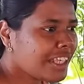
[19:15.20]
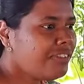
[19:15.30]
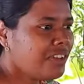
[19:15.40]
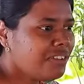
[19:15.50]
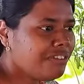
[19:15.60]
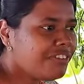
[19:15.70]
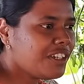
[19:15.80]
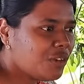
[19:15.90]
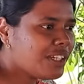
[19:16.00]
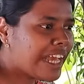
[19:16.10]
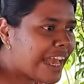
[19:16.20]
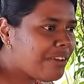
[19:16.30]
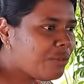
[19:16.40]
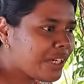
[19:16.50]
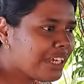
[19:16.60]
Even if we don't
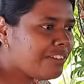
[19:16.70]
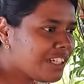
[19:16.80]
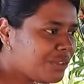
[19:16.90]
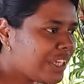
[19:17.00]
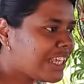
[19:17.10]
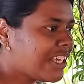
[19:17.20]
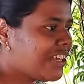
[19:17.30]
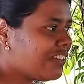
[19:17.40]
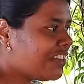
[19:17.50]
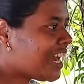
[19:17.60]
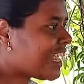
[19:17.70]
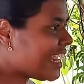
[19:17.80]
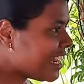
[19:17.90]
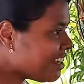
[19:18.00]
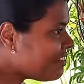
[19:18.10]
have, what are we doing? We are
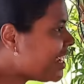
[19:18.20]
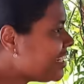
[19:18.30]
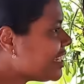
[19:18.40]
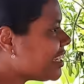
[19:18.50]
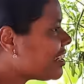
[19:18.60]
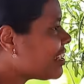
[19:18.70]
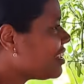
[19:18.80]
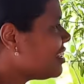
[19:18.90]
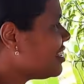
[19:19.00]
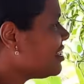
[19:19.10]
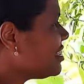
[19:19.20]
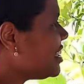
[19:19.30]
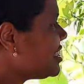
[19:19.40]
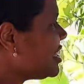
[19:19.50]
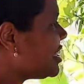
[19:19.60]
inventing
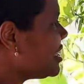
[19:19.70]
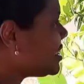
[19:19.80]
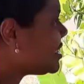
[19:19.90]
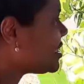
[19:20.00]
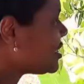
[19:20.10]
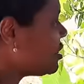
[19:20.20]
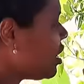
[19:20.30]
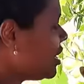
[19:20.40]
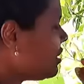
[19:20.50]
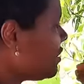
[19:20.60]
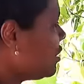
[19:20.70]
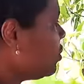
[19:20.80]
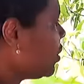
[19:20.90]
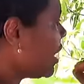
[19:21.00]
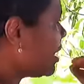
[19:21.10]
these sicknesses, not even
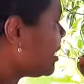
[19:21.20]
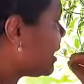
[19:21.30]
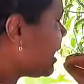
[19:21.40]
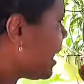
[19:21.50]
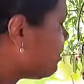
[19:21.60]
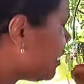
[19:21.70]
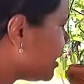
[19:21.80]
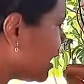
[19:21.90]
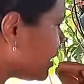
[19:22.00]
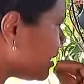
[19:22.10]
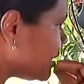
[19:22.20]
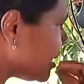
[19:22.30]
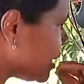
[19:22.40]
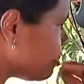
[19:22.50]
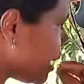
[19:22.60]
knowing that life and death is
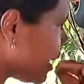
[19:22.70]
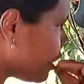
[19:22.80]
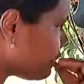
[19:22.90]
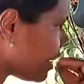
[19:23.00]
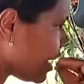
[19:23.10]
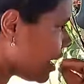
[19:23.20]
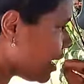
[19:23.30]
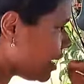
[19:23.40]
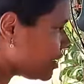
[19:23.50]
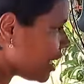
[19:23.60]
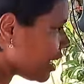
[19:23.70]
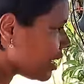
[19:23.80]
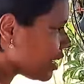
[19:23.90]
in the power of our tongue.